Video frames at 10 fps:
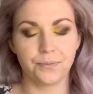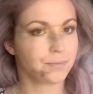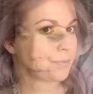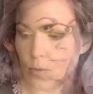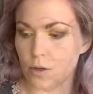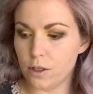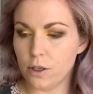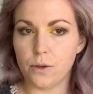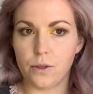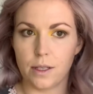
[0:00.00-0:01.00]
I'm going to
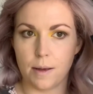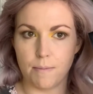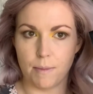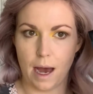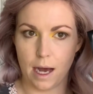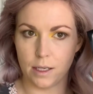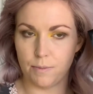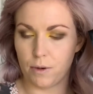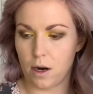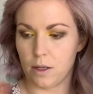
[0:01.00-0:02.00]
use the matte
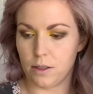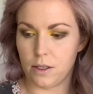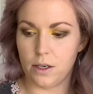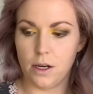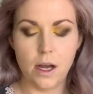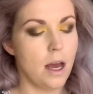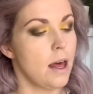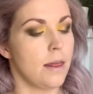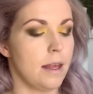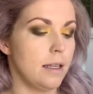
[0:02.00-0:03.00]
bronzer.
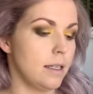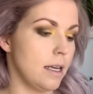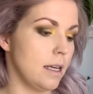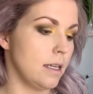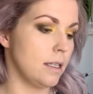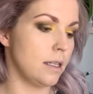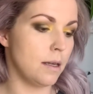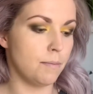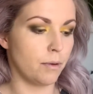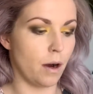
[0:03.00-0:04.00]
This is
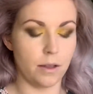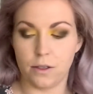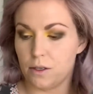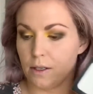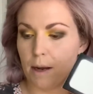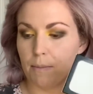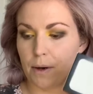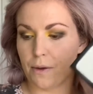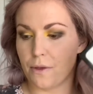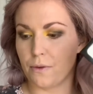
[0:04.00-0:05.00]
the bronzer
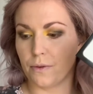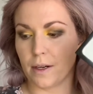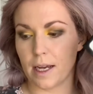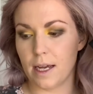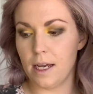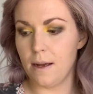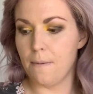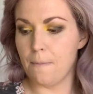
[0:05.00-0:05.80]
number 3.